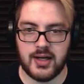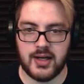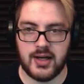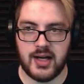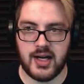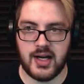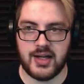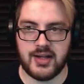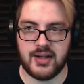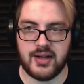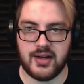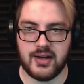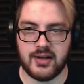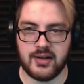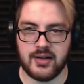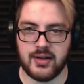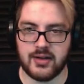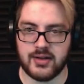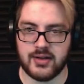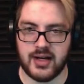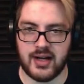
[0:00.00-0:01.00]
And then
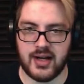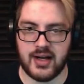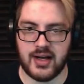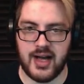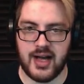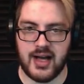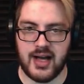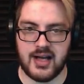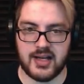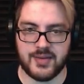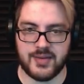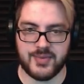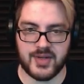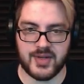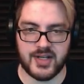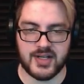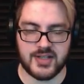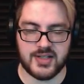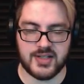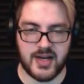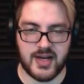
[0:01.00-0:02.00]
I'll get a headache
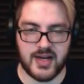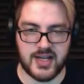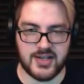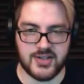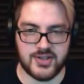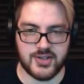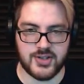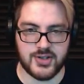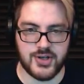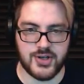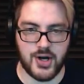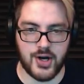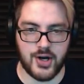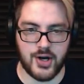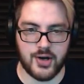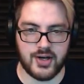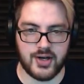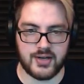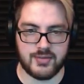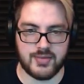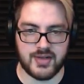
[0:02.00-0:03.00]
because my head's
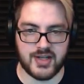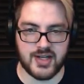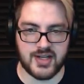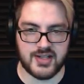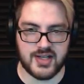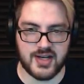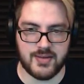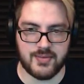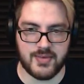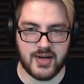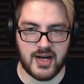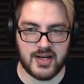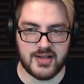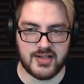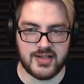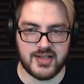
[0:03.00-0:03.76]
jarring because I'm not